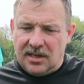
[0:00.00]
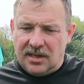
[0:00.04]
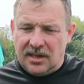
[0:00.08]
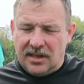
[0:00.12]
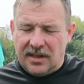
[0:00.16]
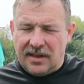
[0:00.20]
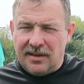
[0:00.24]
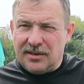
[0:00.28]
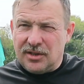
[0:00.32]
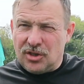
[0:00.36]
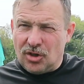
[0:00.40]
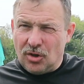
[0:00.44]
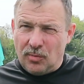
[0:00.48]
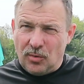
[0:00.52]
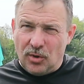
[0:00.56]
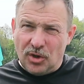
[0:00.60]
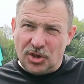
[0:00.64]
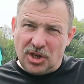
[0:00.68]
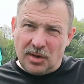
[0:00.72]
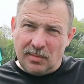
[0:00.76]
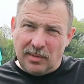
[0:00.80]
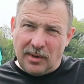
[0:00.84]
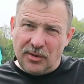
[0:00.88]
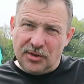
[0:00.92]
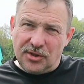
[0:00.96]
And there is still
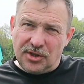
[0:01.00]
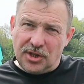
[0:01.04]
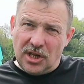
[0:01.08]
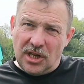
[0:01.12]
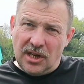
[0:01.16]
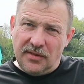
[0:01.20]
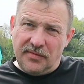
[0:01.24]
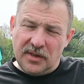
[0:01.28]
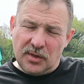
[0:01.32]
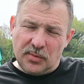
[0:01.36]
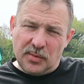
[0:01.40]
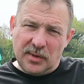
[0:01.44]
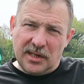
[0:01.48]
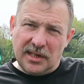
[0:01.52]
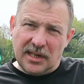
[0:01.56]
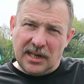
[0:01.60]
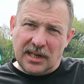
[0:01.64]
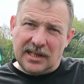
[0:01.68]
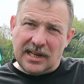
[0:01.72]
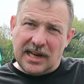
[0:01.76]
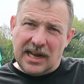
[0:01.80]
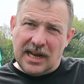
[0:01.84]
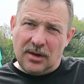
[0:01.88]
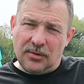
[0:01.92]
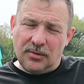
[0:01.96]
moisture below the surface when you dig
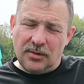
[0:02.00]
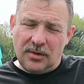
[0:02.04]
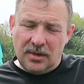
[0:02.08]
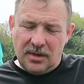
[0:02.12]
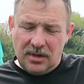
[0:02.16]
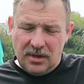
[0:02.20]
down.